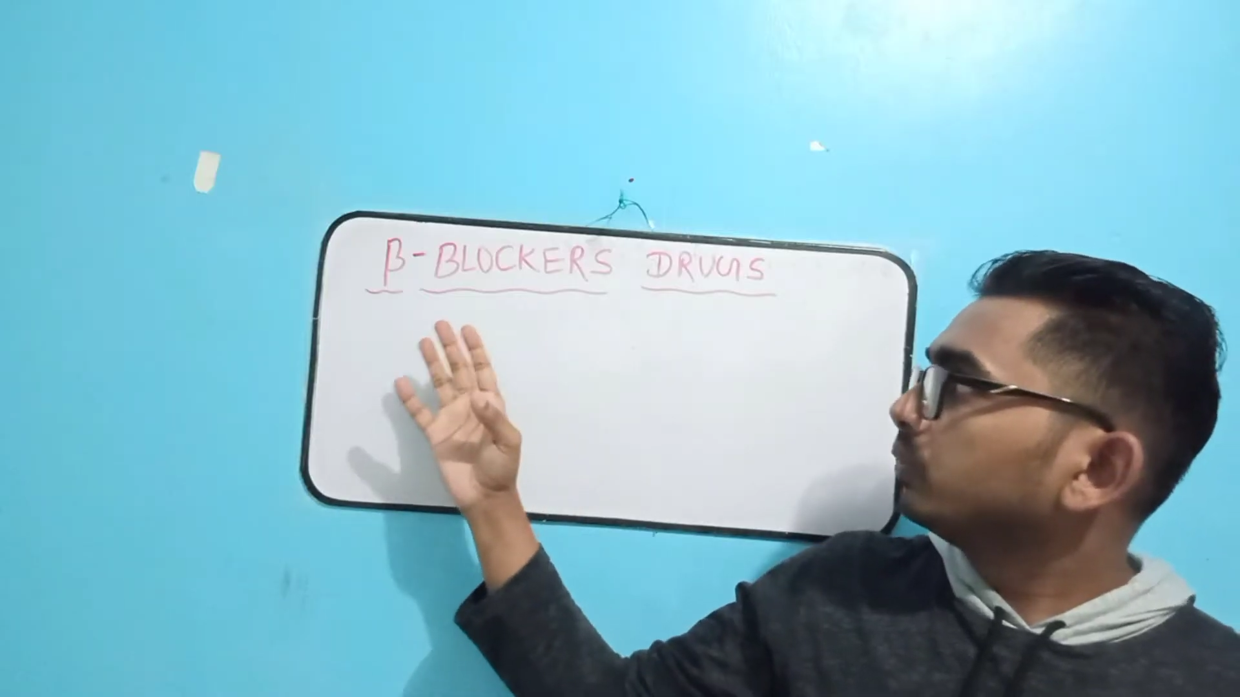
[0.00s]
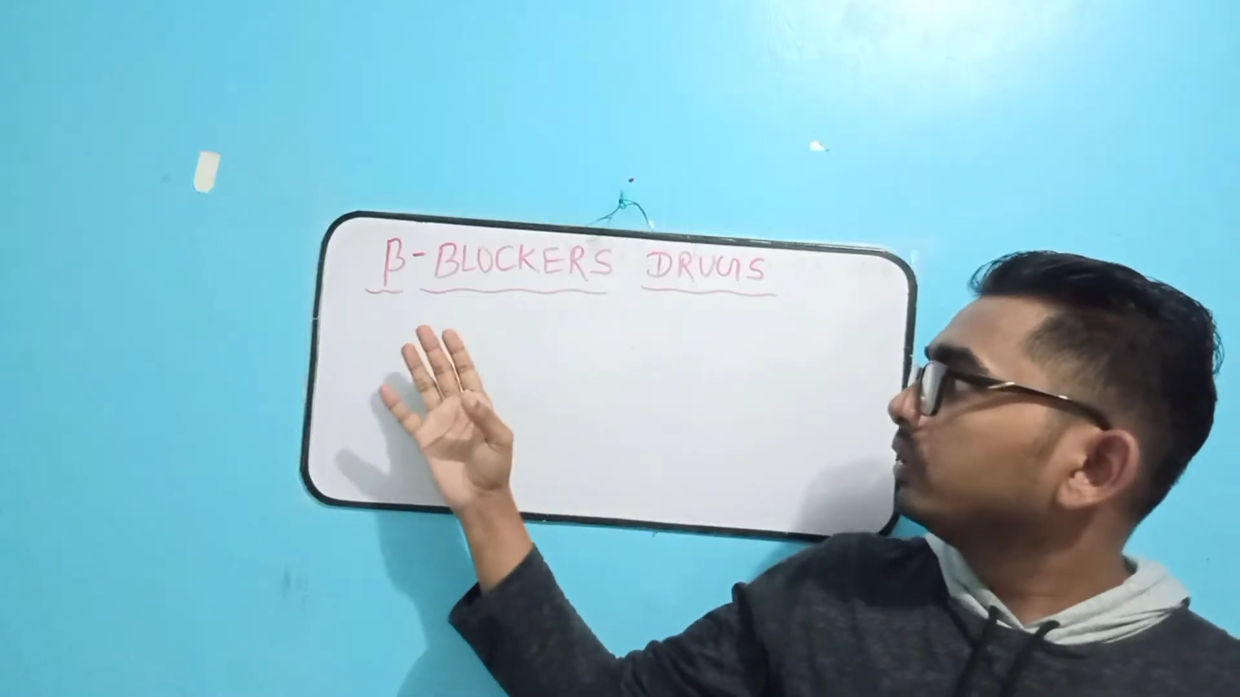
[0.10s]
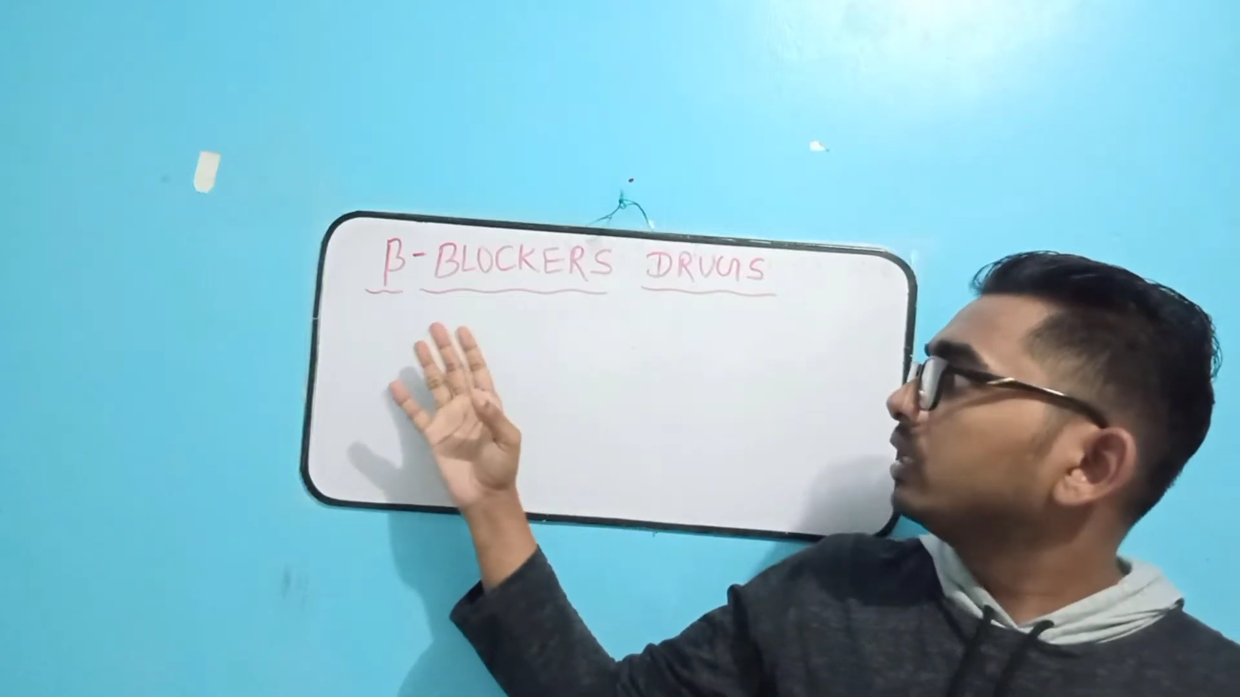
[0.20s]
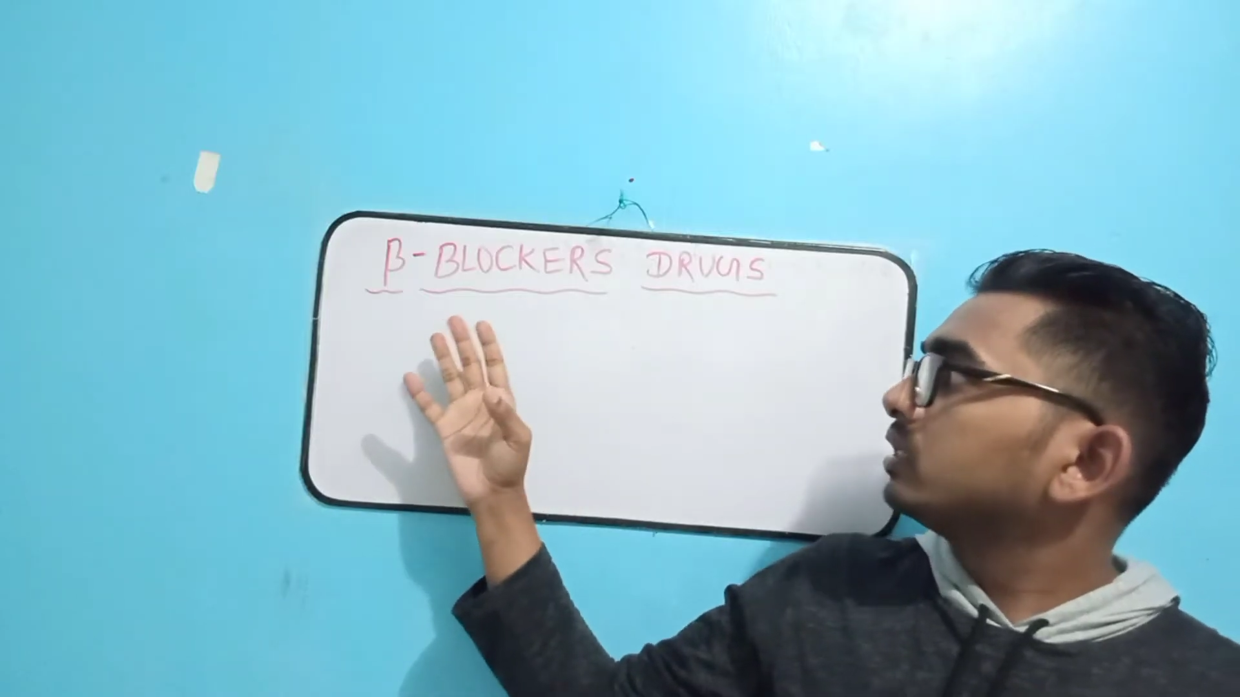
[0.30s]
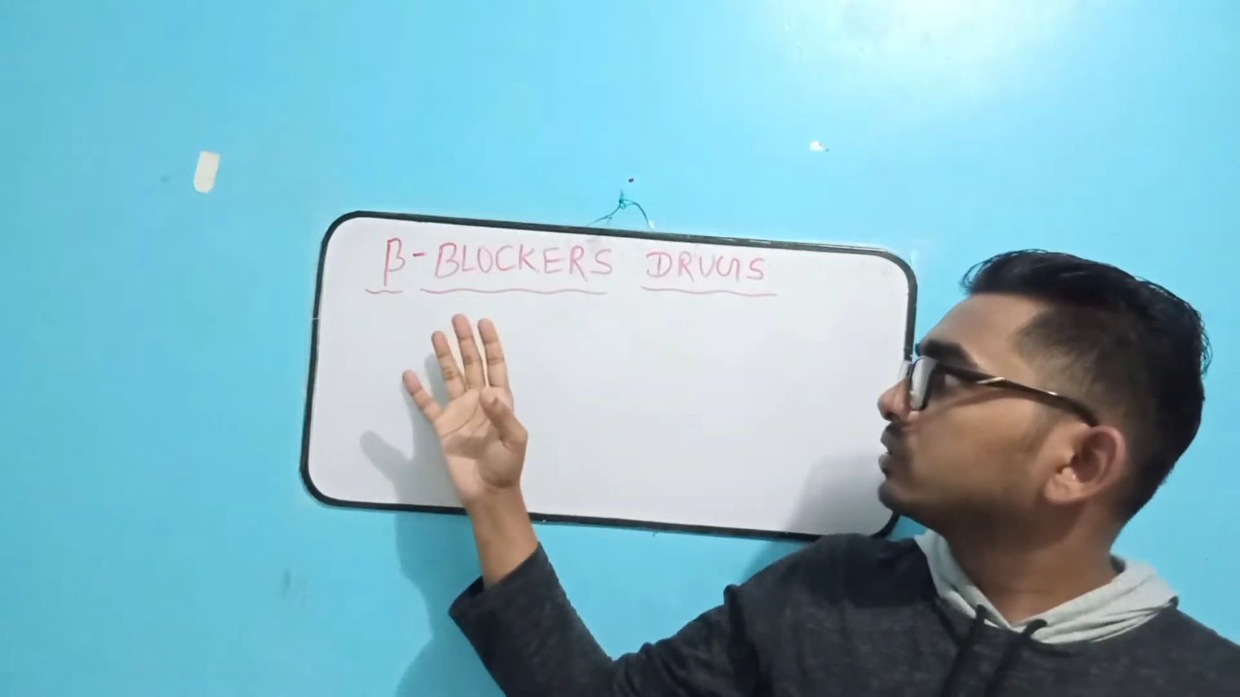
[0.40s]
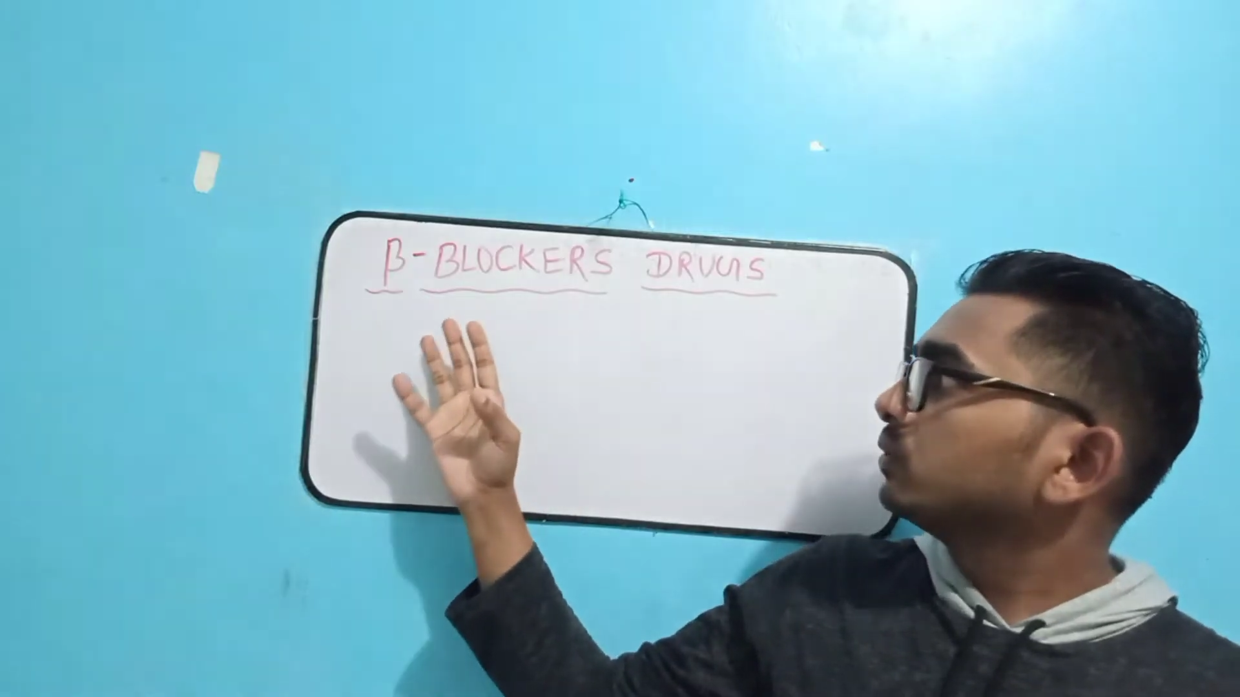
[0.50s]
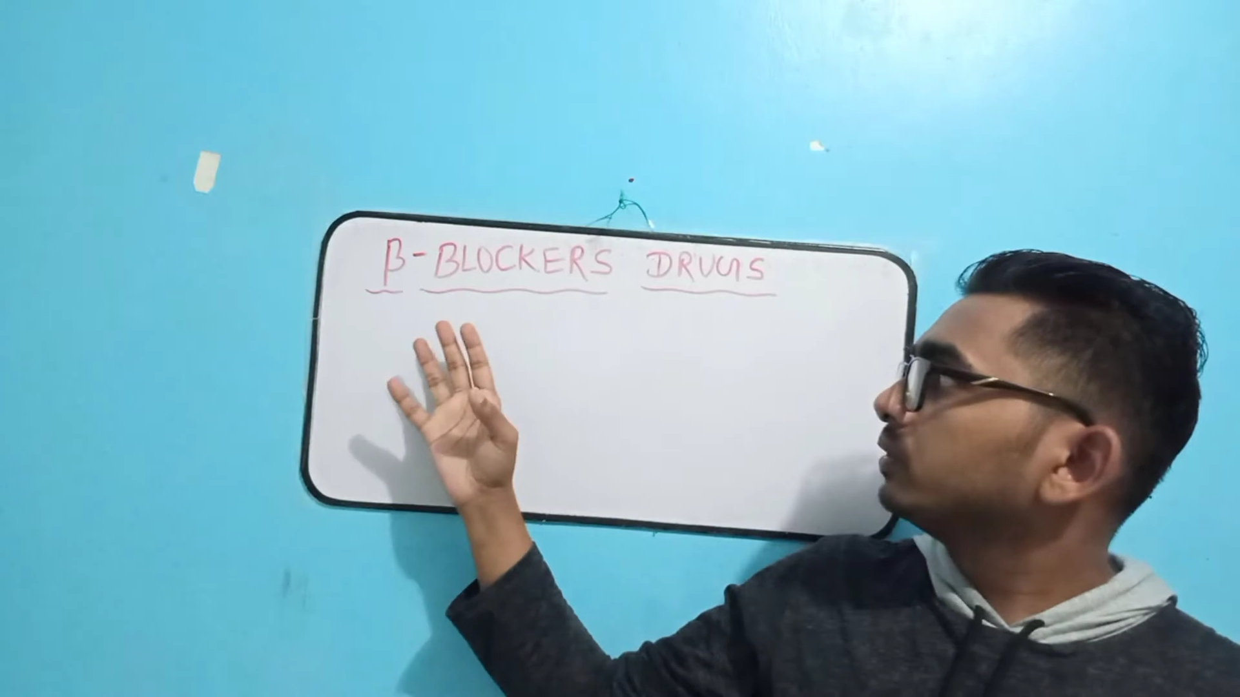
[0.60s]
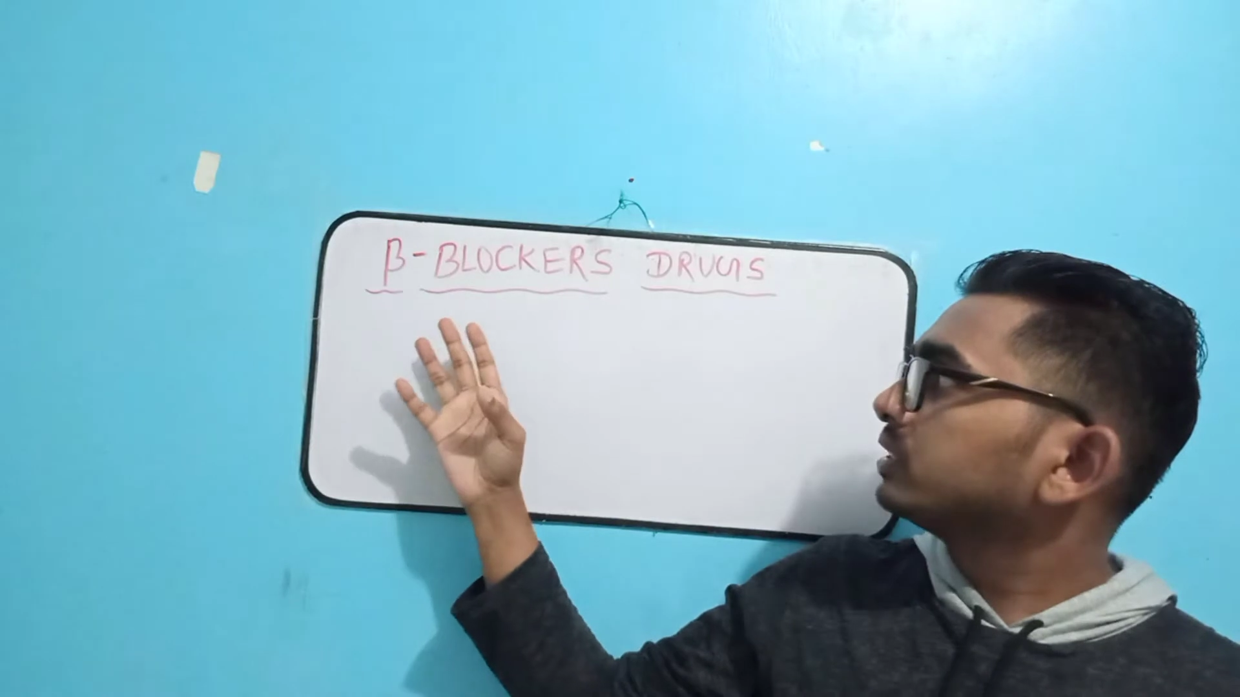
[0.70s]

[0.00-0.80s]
will also